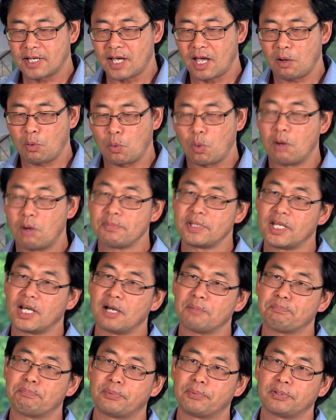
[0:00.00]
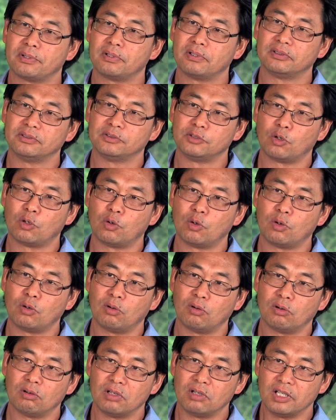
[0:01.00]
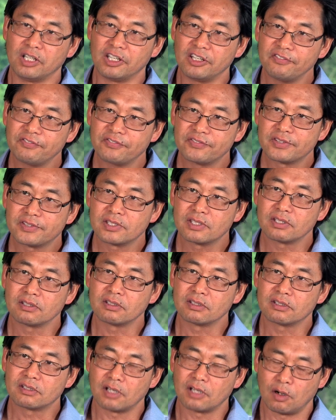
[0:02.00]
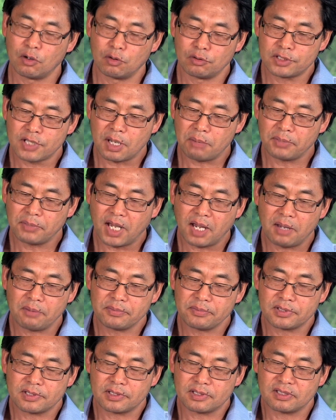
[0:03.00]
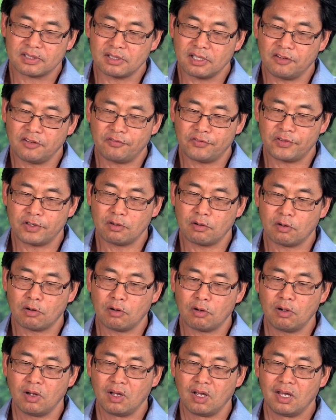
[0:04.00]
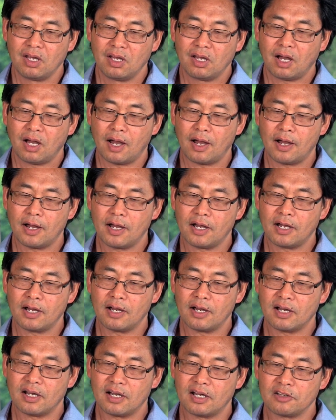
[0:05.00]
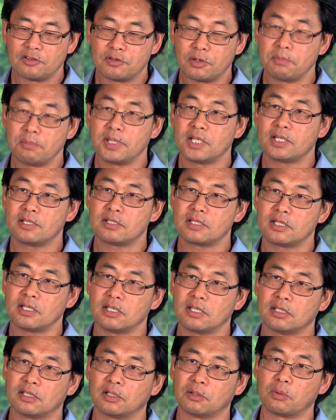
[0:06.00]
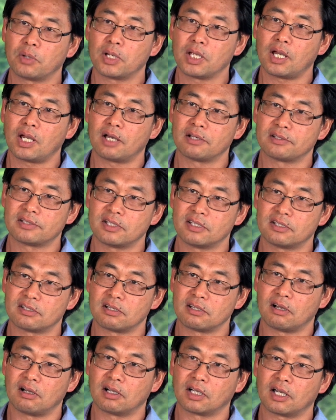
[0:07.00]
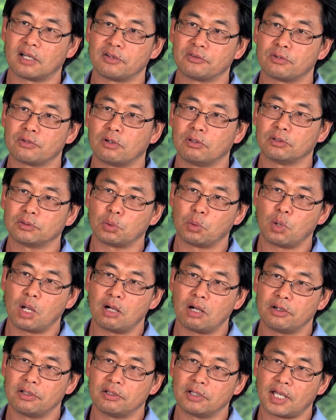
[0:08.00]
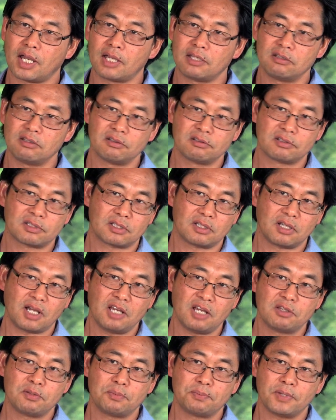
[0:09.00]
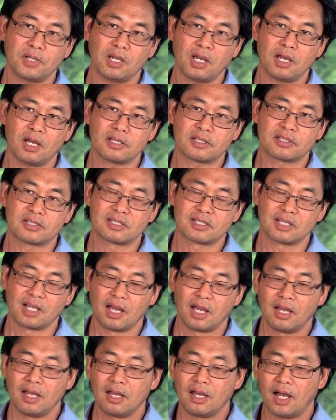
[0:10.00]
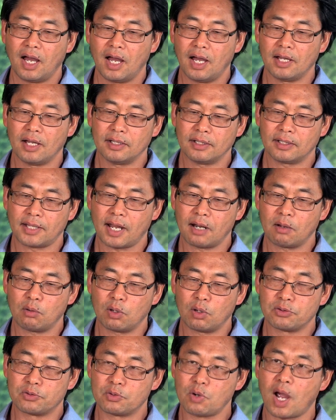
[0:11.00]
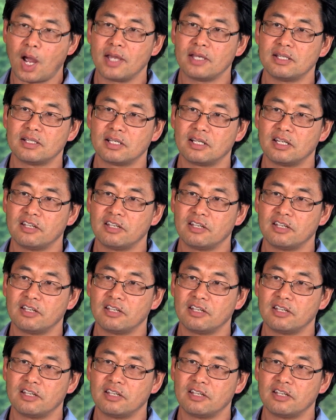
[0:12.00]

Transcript: can warm up your leaves. So sometimes if your humidity in the greenhouse is not controlled well, you can use HPS, and then it will dry the